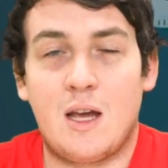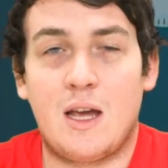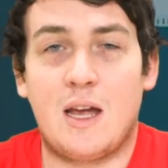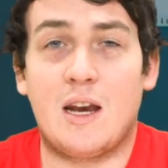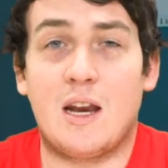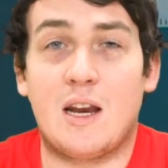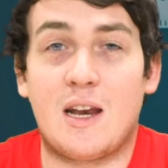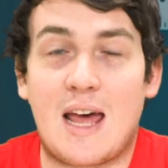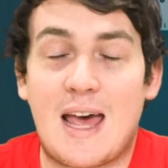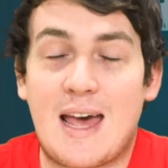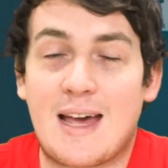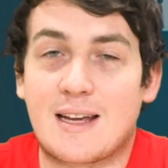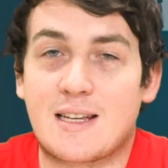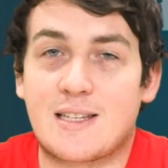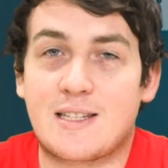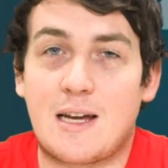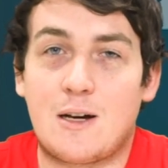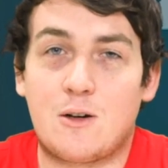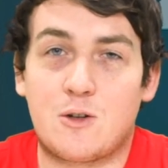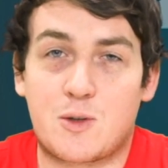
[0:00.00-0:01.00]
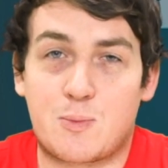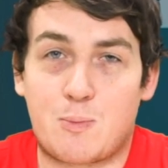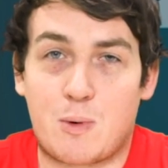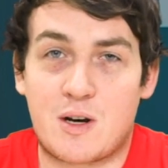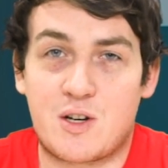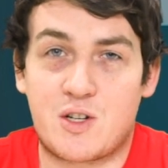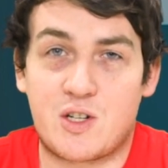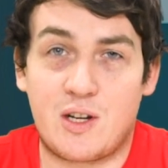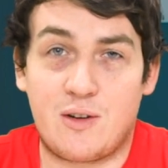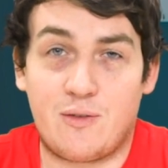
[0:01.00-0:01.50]
in an Excel
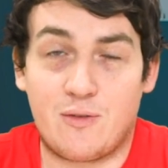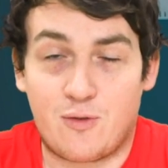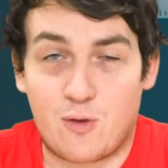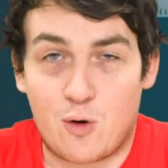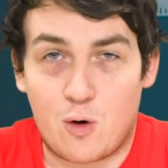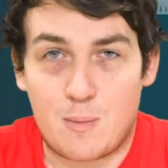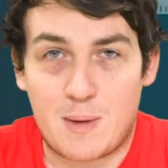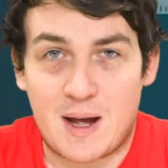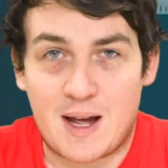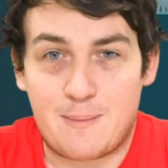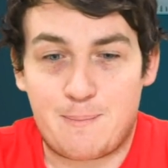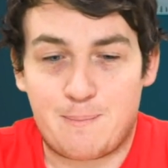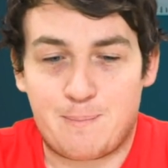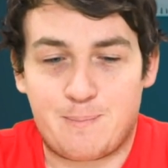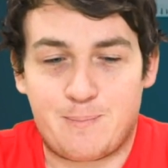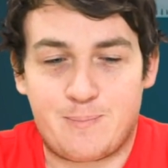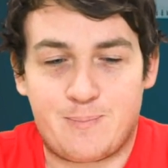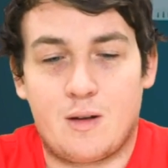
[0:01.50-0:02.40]
spreadsheet format.